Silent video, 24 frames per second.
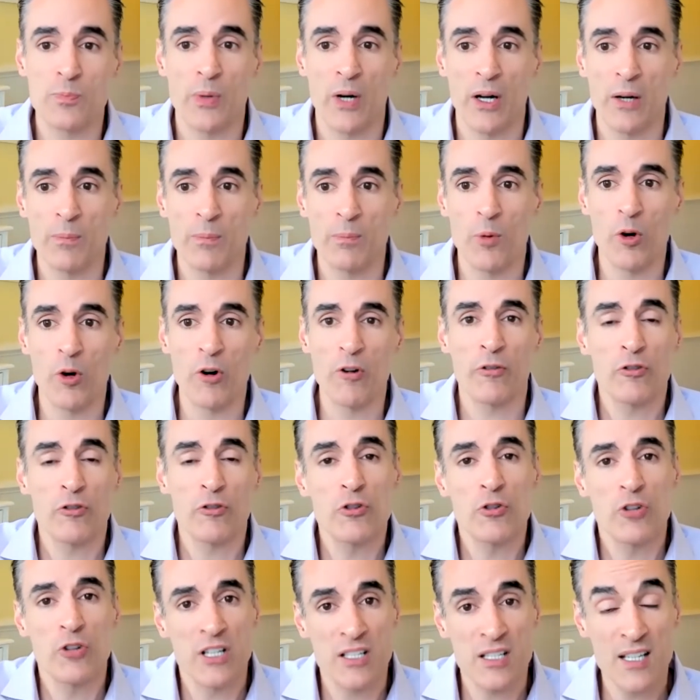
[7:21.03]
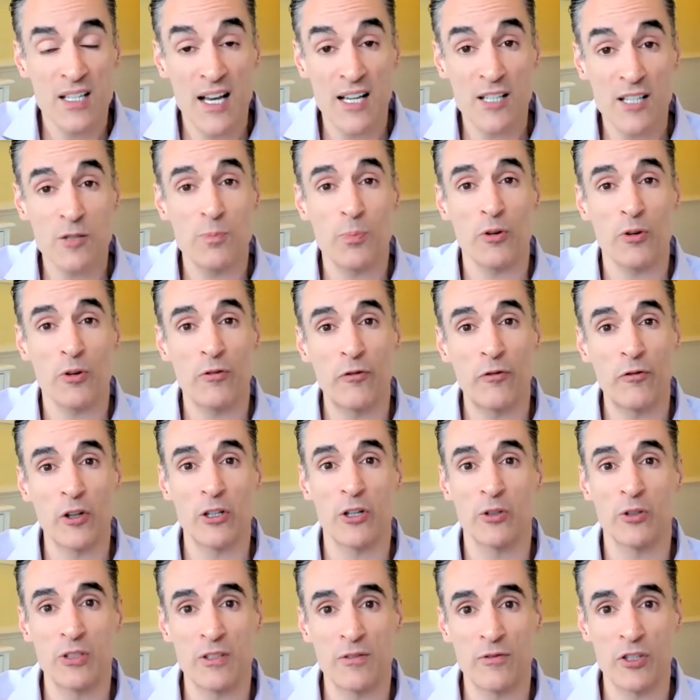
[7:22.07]
but more to assess
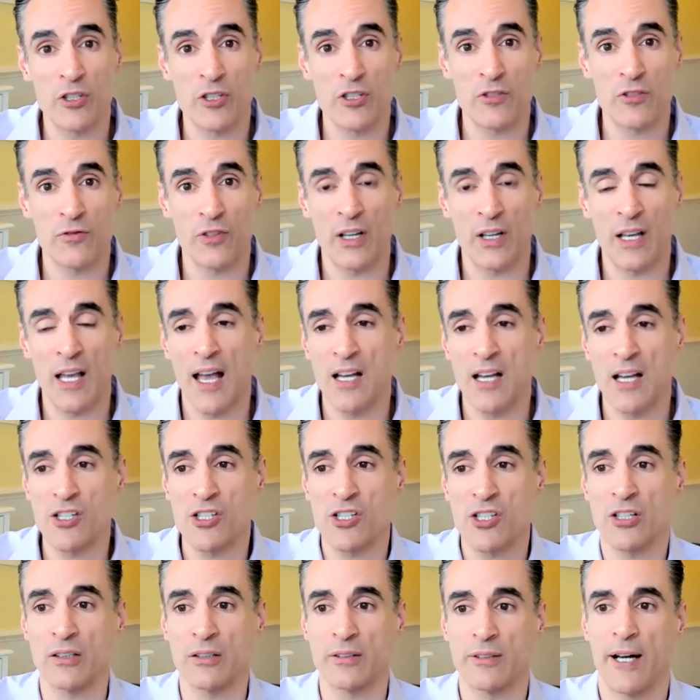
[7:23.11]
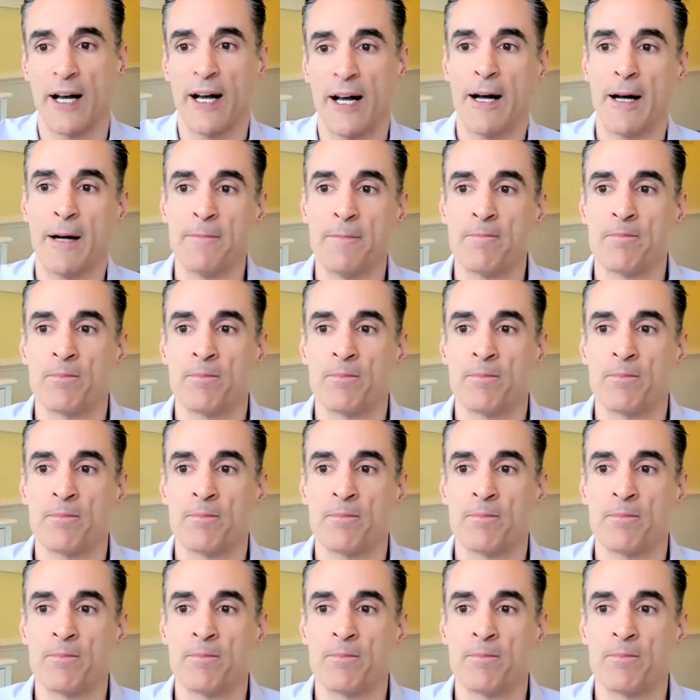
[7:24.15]
portfolio diversification, uh,